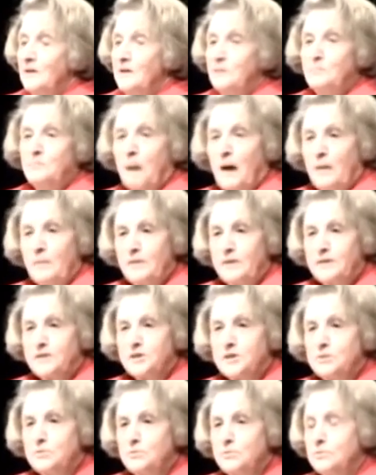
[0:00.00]
in public
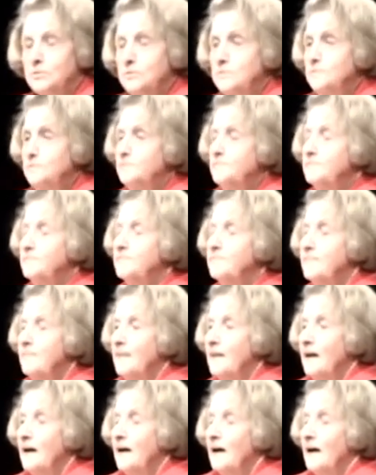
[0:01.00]
school.
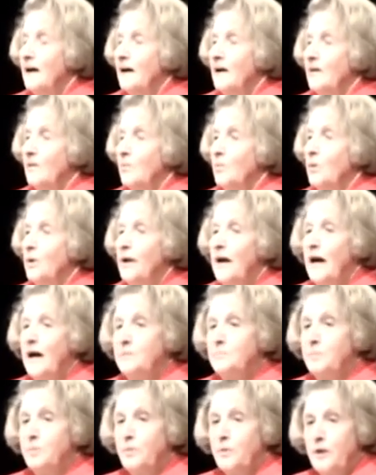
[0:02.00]
We
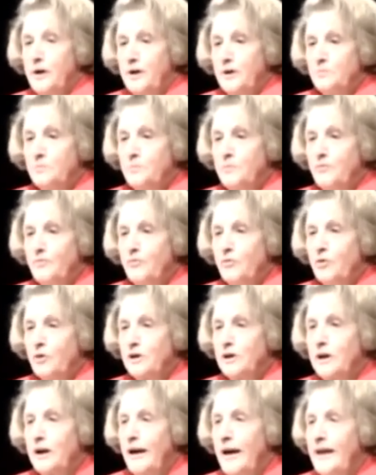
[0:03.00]
had prayer
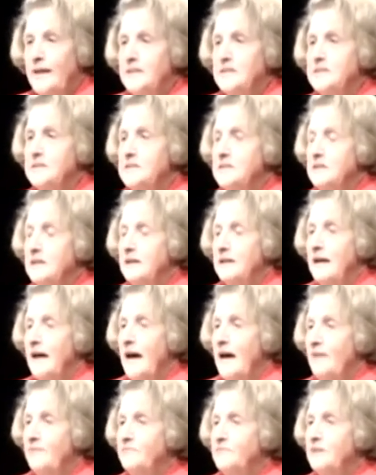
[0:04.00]
before class and
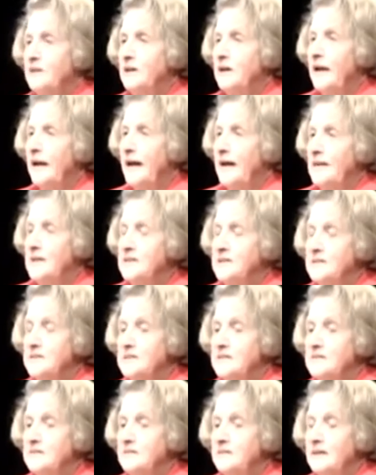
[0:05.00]
after
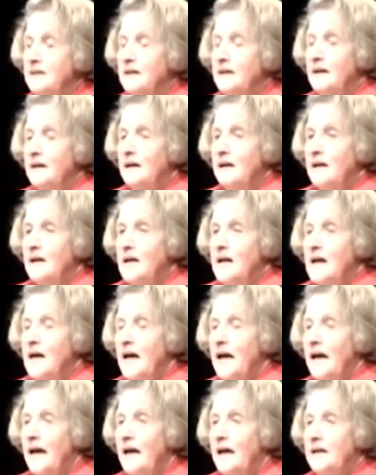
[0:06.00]
class.
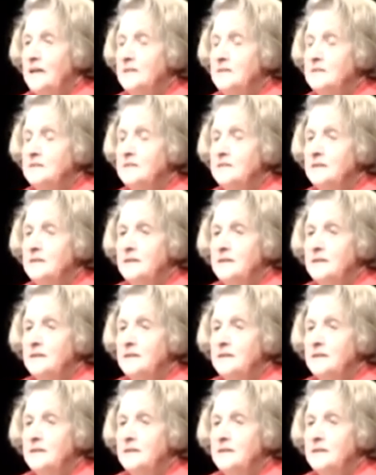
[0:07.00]
And